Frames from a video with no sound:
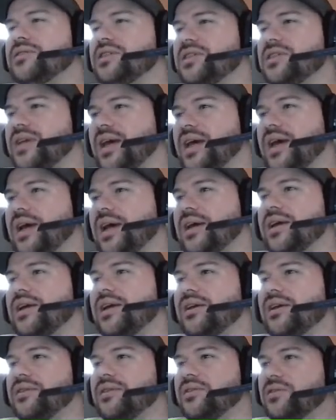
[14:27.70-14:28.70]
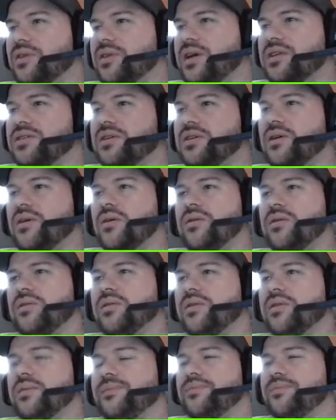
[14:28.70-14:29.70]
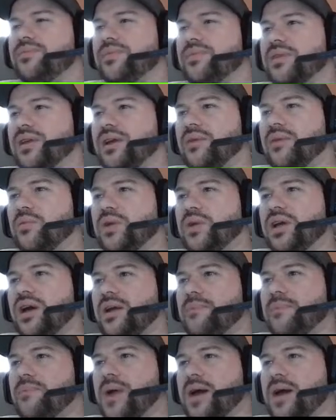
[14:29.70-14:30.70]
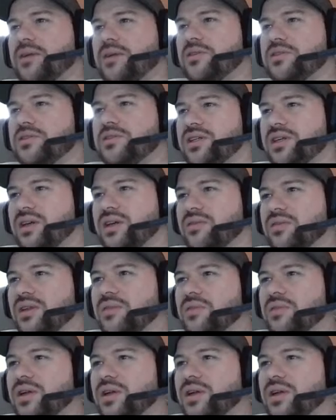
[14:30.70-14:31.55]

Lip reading: sack in the red zone, and we got a penalty given them.